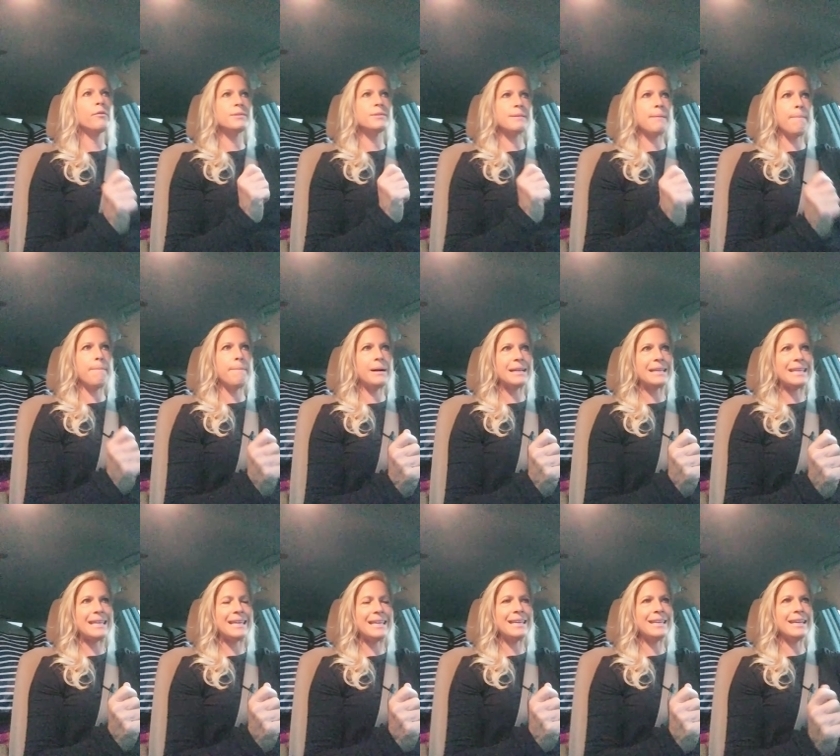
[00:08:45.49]
that was a
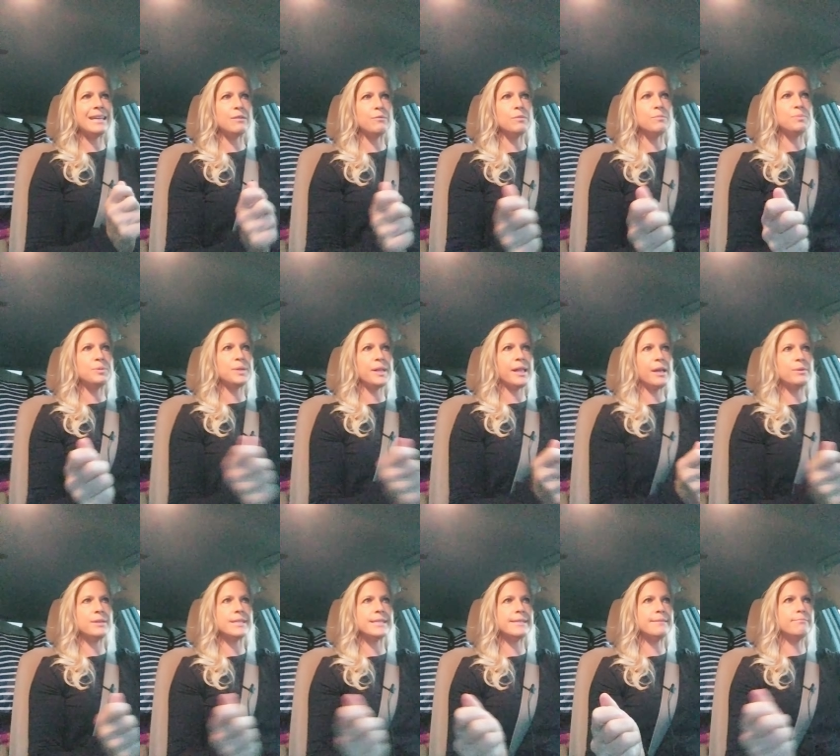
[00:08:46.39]
monkey and it would play
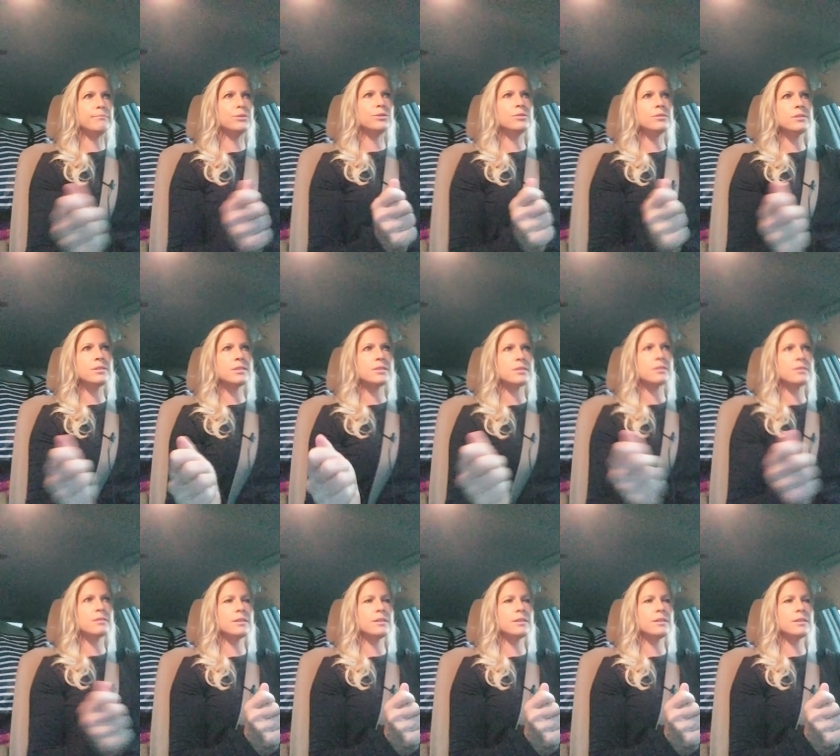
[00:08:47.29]
with cymbals.